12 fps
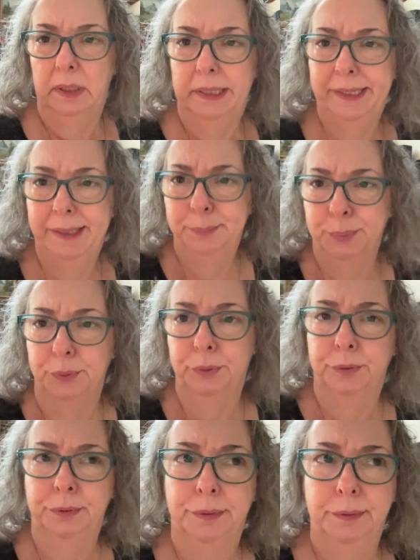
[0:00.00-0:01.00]

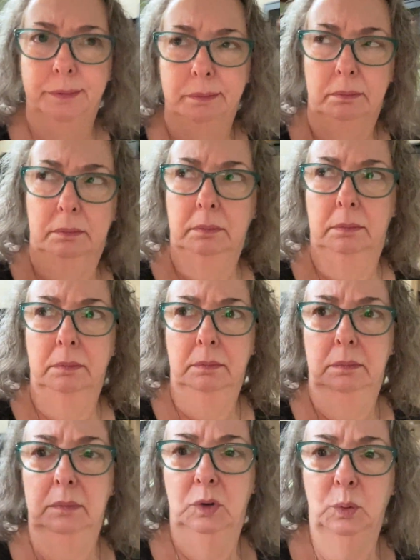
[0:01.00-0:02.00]
April
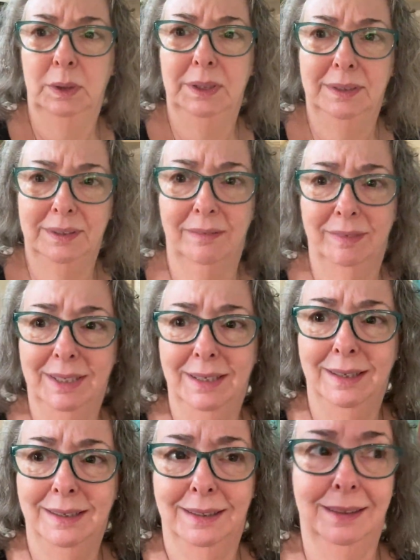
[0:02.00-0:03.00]
twenty-seventh,
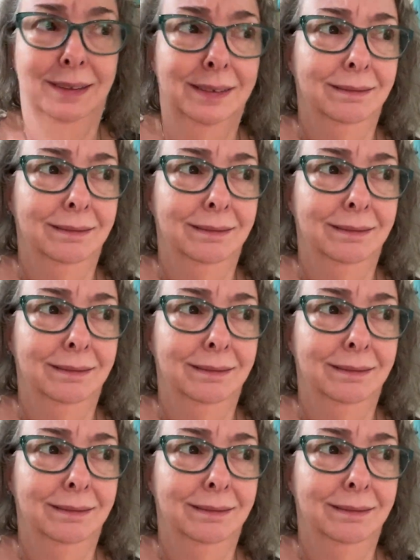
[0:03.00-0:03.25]
I think.